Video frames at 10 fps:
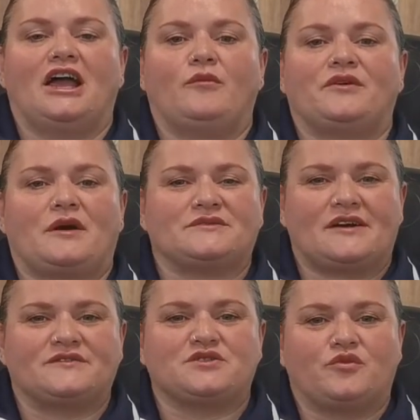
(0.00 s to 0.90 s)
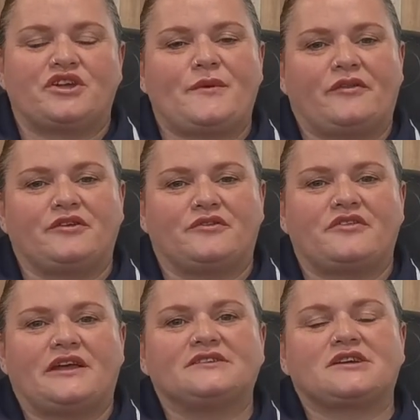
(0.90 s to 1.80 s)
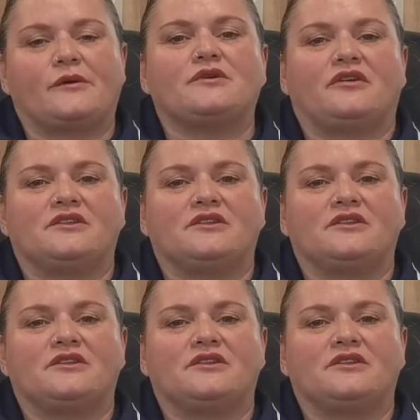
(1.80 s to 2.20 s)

without having to worry about the other things going on in